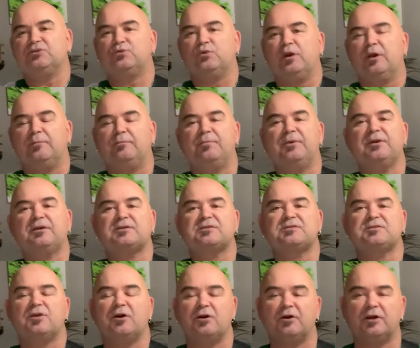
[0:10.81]
where I pick a
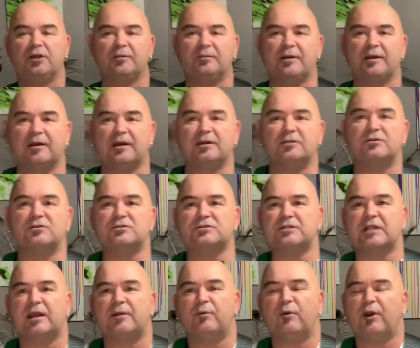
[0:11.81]
song out of my iTunes
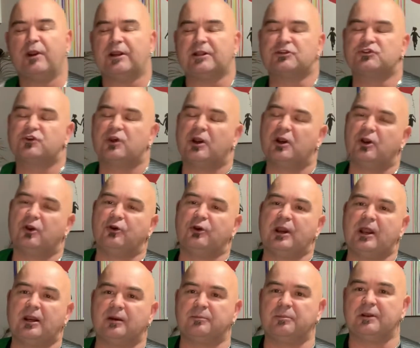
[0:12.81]
library and I try to learn
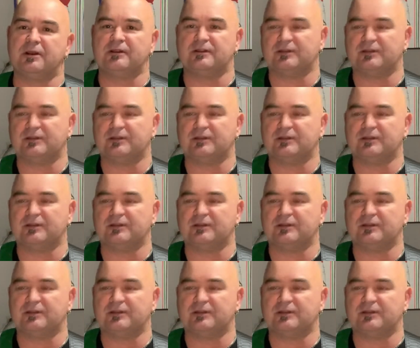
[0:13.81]
how to play the